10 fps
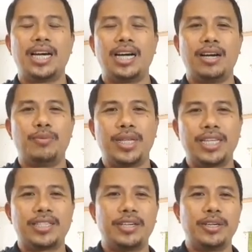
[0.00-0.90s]

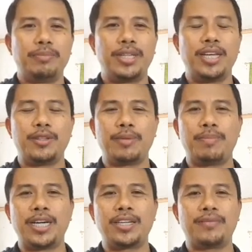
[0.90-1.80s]
remedy on the
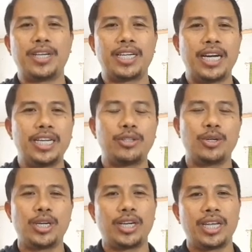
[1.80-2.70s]
part of the
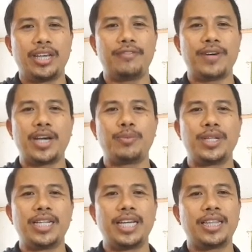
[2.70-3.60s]
creditor if I
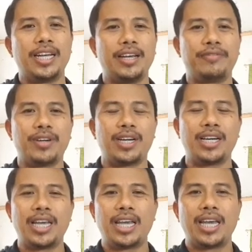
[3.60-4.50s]
will not deliver
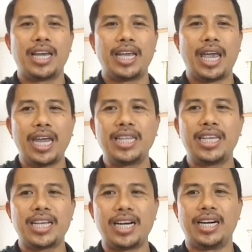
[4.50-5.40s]

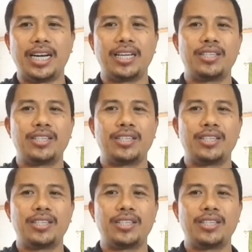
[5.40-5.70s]
any car?